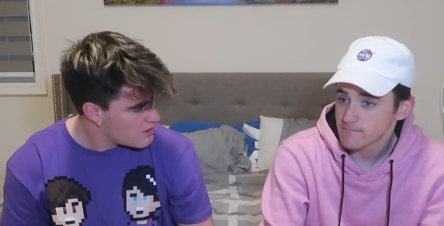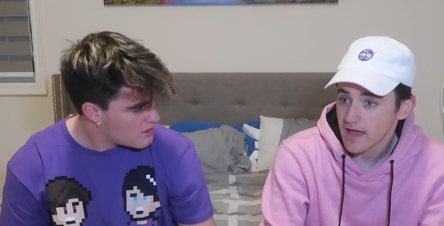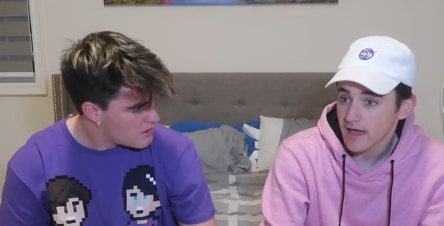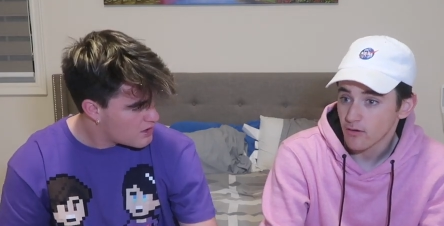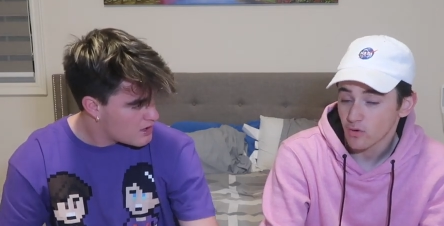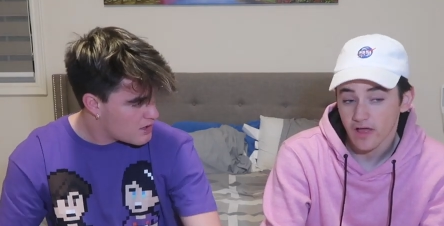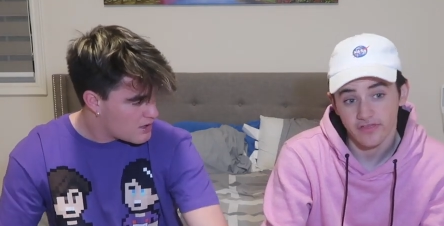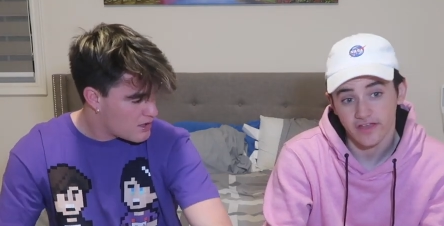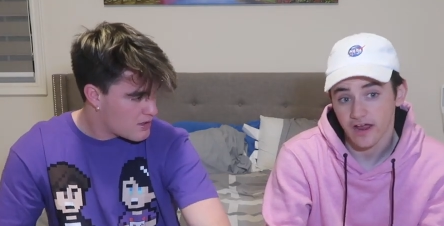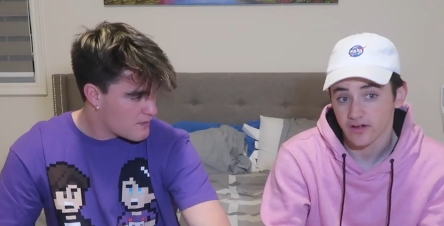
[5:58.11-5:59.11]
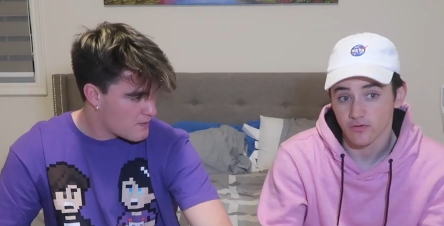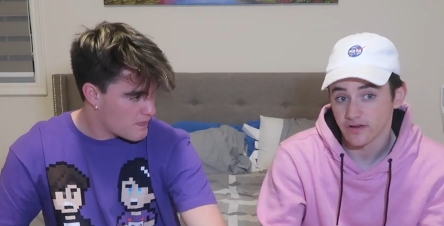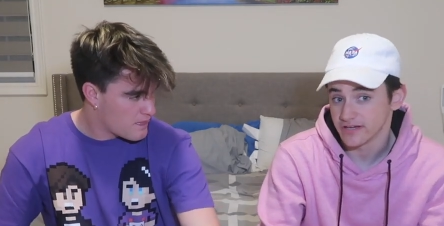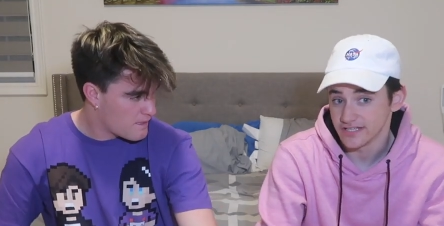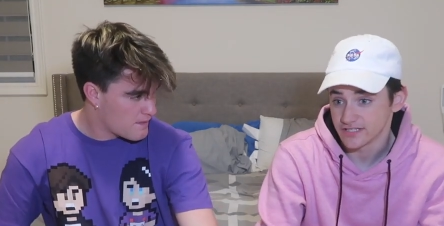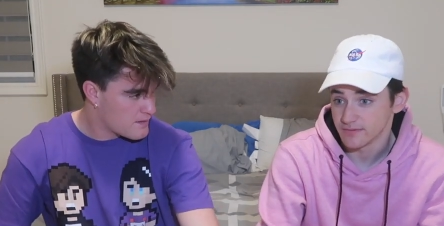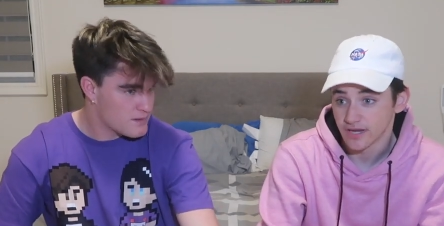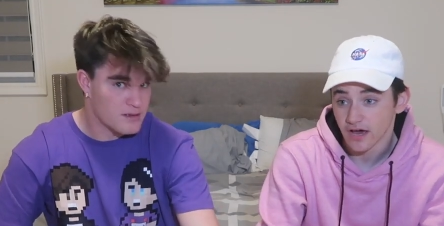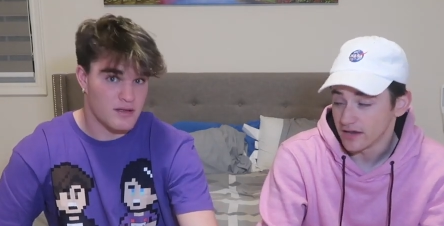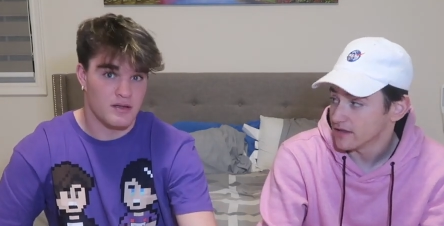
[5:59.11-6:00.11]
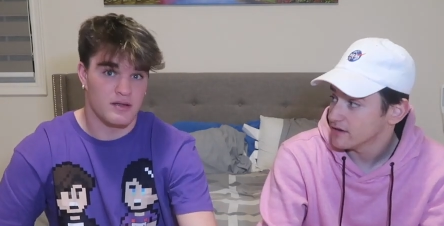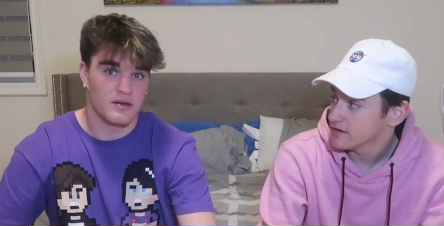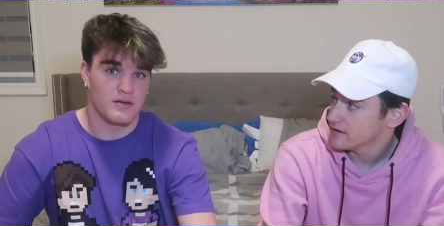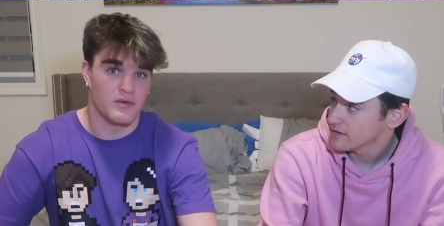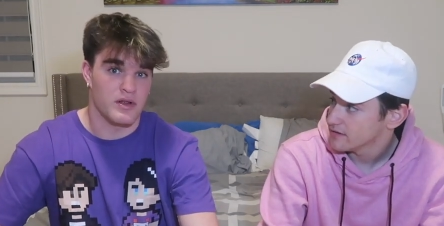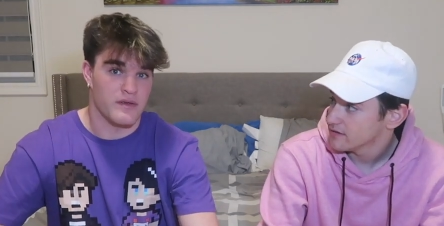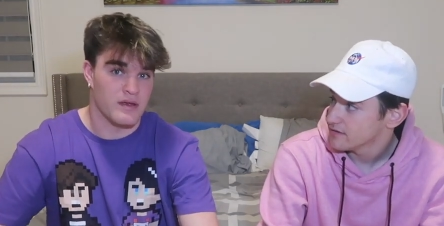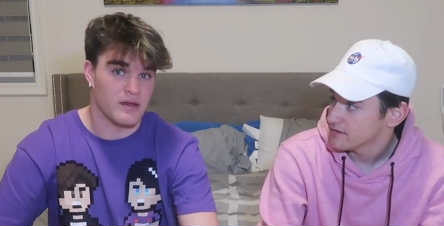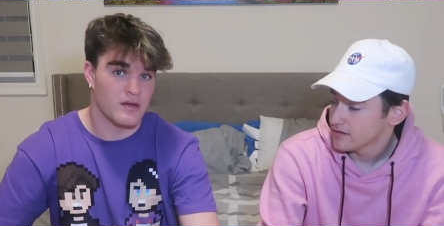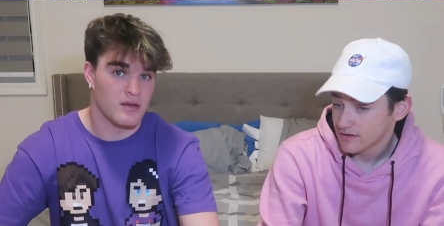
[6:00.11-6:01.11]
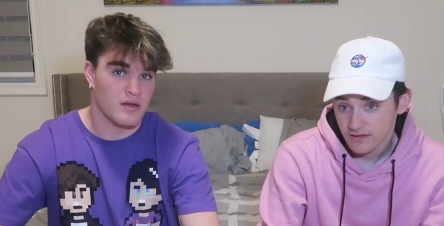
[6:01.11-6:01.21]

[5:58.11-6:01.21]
Speaker 1: Yeah, well, I think I know what needs to be done. What do you think?